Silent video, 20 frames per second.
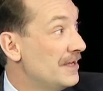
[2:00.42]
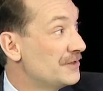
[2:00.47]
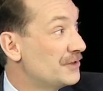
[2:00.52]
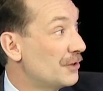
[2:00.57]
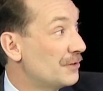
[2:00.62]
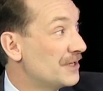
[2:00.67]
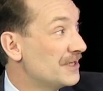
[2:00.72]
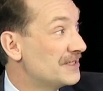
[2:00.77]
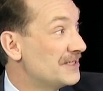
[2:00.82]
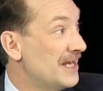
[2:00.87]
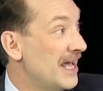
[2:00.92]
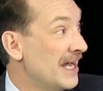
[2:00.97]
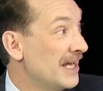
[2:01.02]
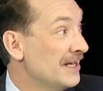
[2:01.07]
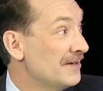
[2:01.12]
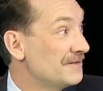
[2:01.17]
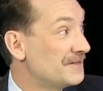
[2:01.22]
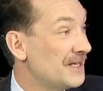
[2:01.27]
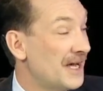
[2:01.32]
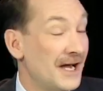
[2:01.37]
so this
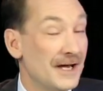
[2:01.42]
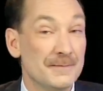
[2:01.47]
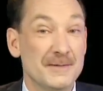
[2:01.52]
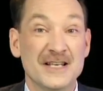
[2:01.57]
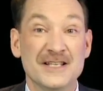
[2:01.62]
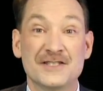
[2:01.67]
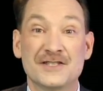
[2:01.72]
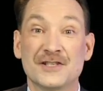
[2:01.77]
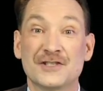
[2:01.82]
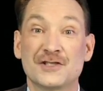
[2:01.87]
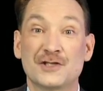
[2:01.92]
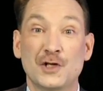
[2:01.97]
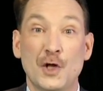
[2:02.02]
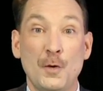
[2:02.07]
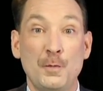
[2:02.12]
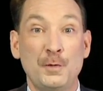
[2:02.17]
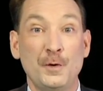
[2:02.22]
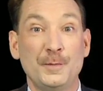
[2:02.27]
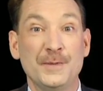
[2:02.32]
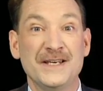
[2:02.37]
negative sign means the
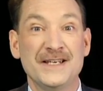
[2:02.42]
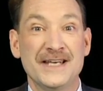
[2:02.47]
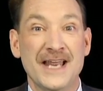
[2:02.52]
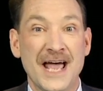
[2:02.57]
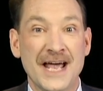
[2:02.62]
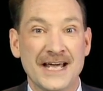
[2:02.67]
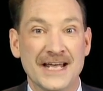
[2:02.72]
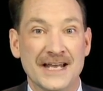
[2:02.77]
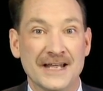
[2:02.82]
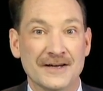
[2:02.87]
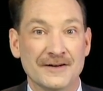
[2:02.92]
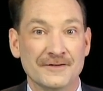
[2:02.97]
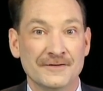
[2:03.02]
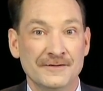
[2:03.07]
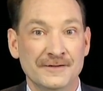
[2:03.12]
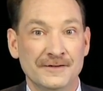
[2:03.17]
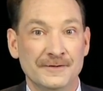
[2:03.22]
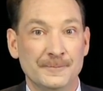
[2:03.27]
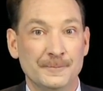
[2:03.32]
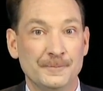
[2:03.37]
slope will be
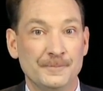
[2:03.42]
negative.